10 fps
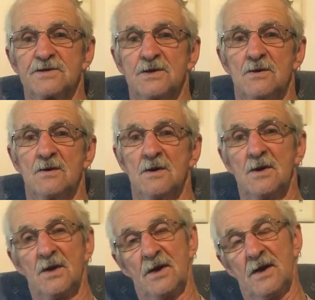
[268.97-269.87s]
So
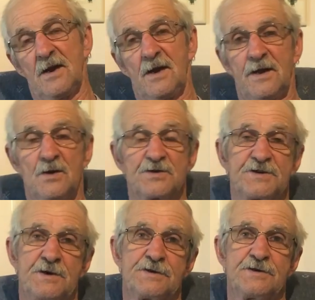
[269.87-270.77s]
in those
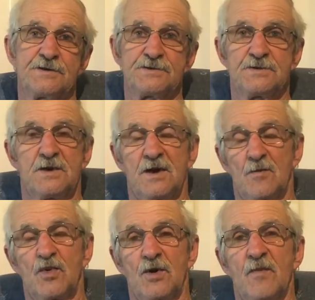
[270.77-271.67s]
senses, we had
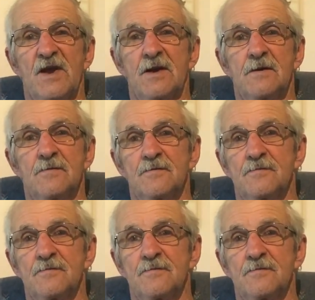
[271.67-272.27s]
it pretty made.